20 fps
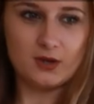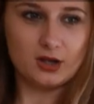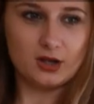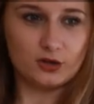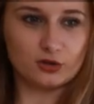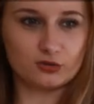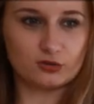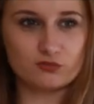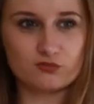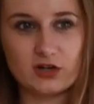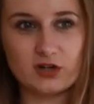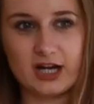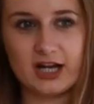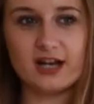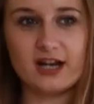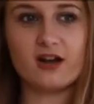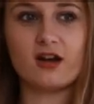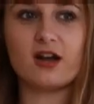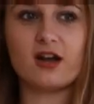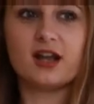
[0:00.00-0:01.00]
looks
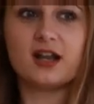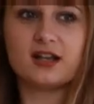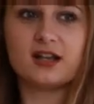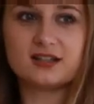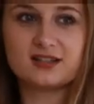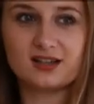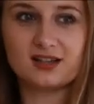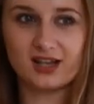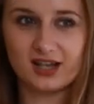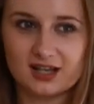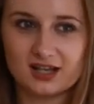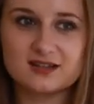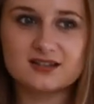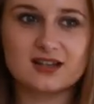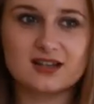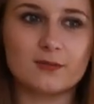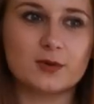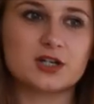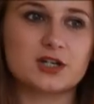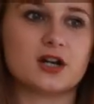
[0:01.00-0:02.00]
really nice like in
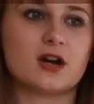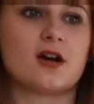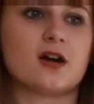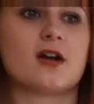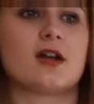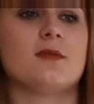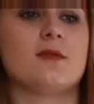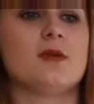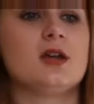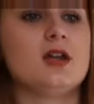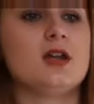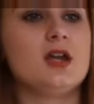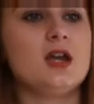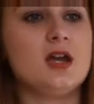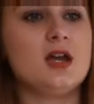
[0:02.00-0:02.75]
summertime.